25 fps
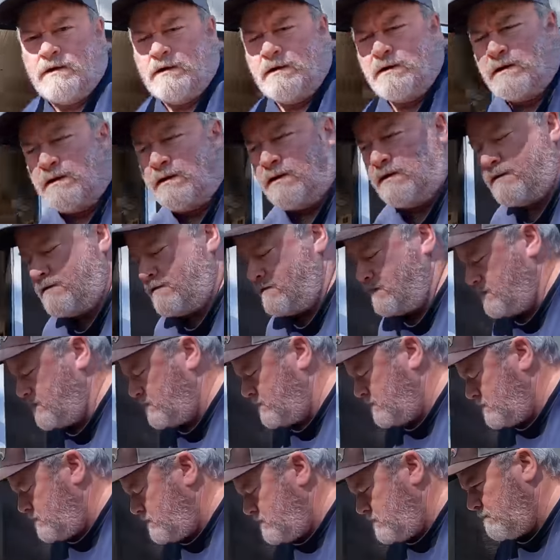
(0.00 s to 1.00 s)
Uh,
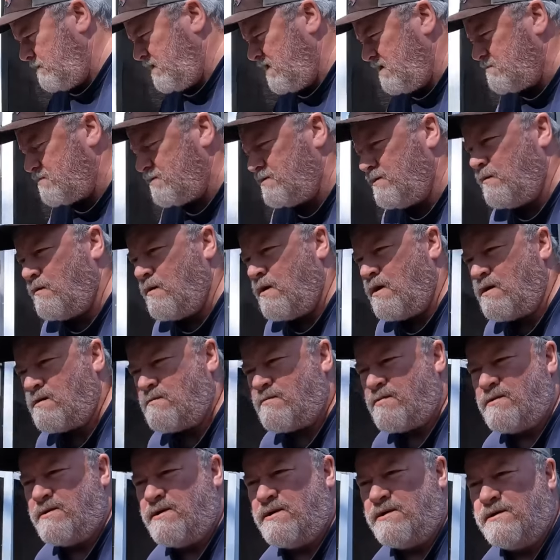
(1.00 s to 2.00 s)
I'm able to
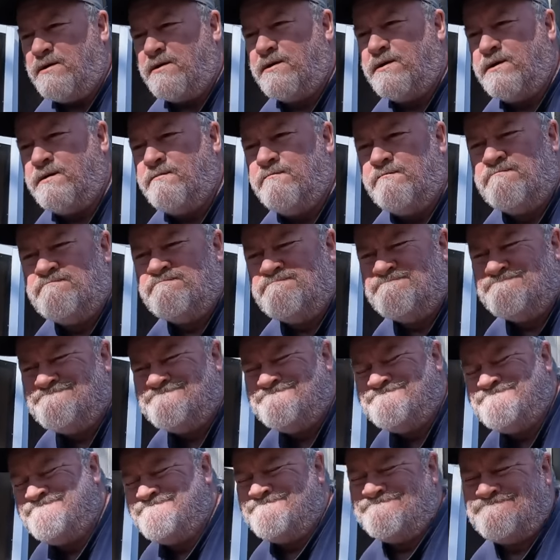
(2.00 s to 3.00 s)
walk pretty good.
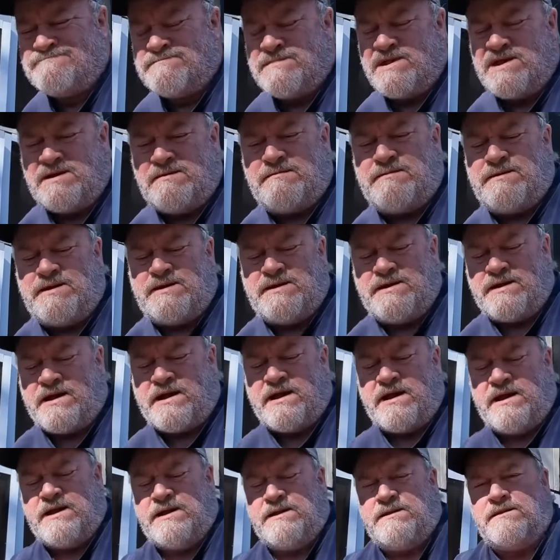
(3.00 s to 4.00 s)
Not without a
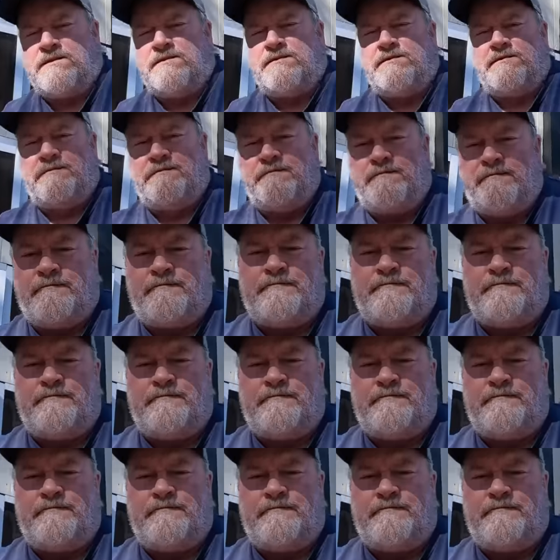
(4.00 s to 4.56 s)
cane, though.